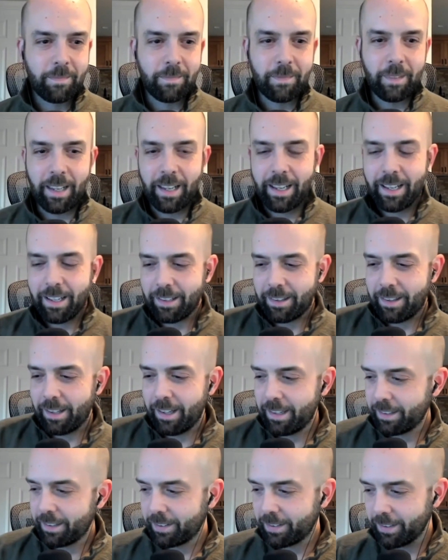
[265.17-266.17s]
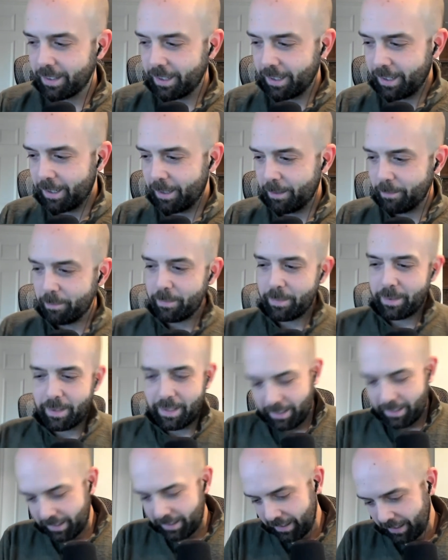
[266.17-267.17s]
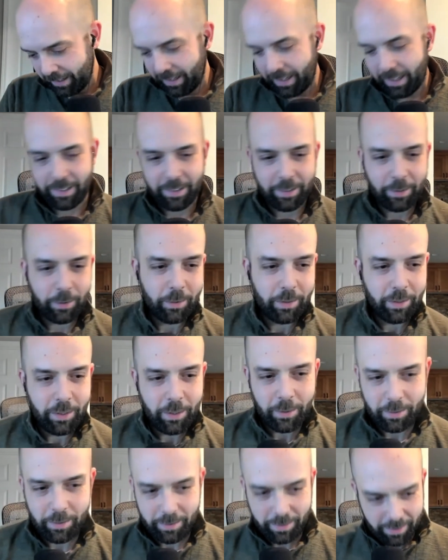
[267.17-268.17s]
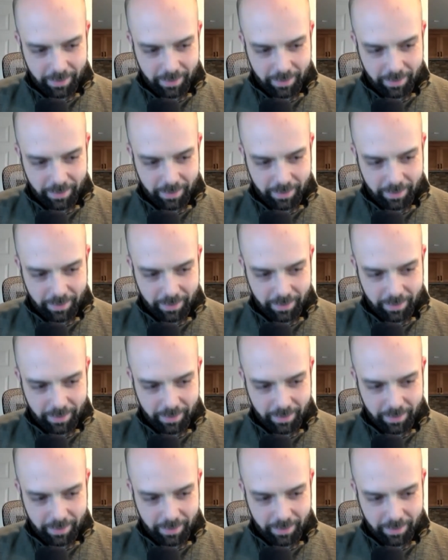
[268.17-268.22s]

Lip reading: Yeah, thanks. You